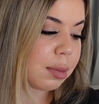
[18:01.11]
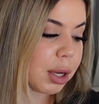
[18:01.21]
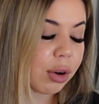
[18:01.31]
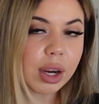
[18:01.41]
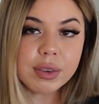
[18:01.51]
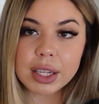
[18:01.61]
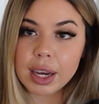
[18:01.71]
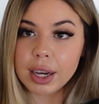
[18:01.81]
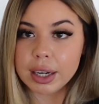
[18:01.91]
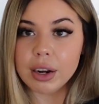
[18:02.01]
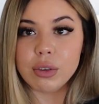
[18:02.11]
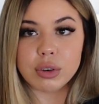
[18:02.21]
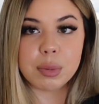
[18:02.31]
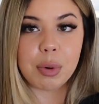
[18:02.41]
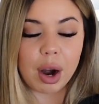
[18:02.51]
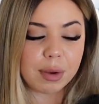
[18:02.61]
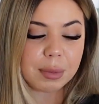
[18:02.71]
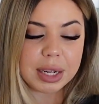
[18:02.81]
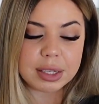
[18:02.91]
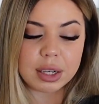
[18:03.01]
been craving that and I don't deprive
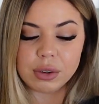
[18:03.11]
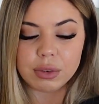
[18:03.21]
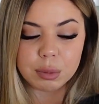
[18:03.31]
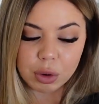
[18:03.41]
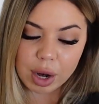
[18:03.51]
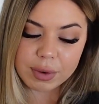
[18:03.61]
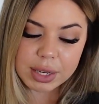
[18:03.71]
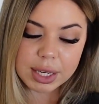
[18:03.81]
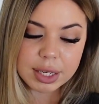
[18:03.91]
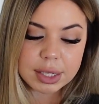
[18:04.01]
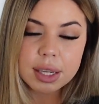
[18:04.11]
myself from cravings.